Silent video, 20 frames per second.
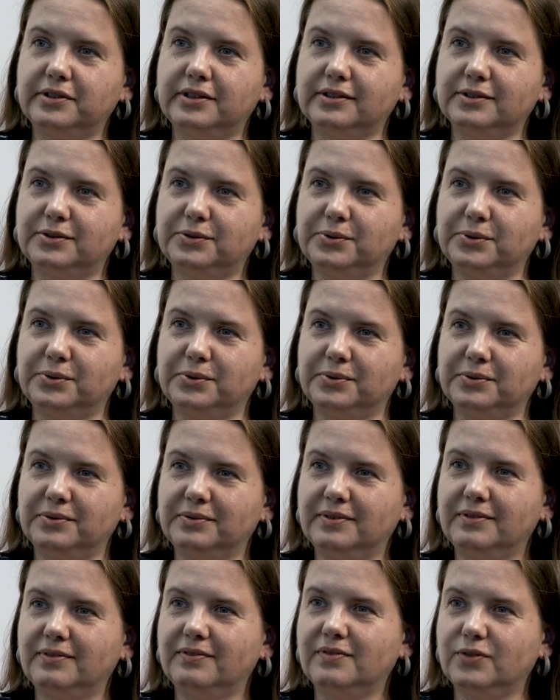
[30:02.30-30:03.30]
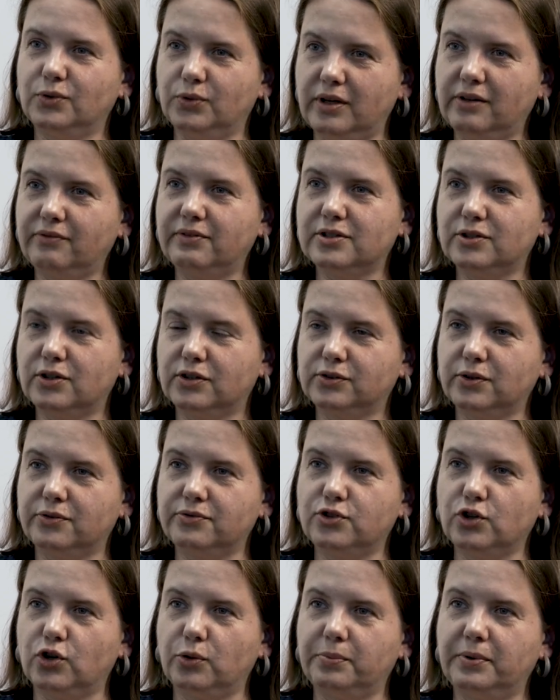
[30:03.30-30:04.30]
into doing this sort of
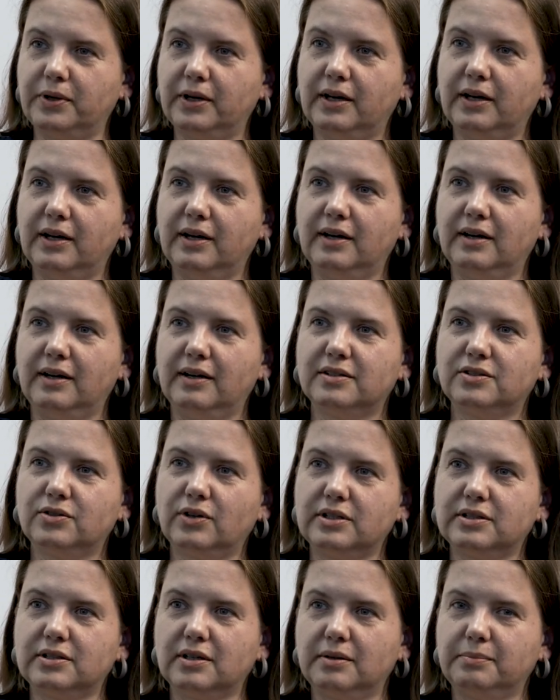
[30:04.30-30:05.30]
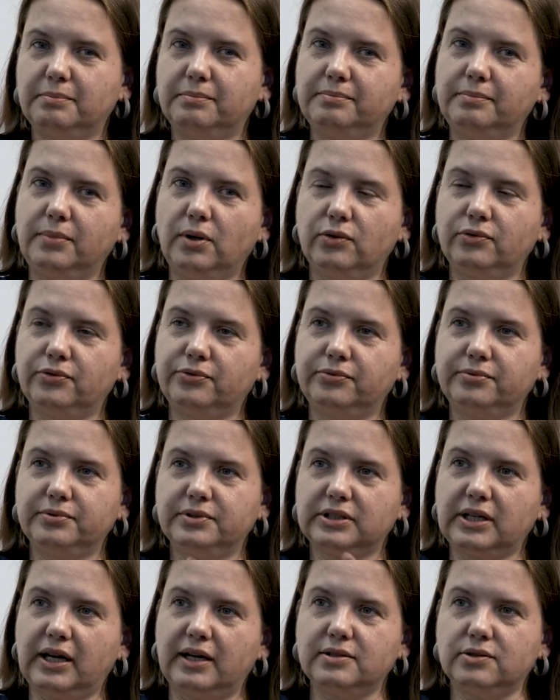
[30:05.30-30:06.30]
job. So it's both
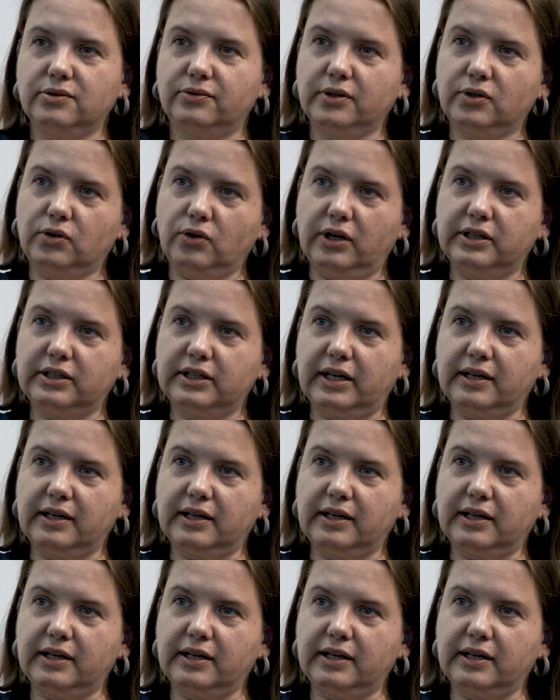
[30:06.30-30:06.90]
sides of a coin, I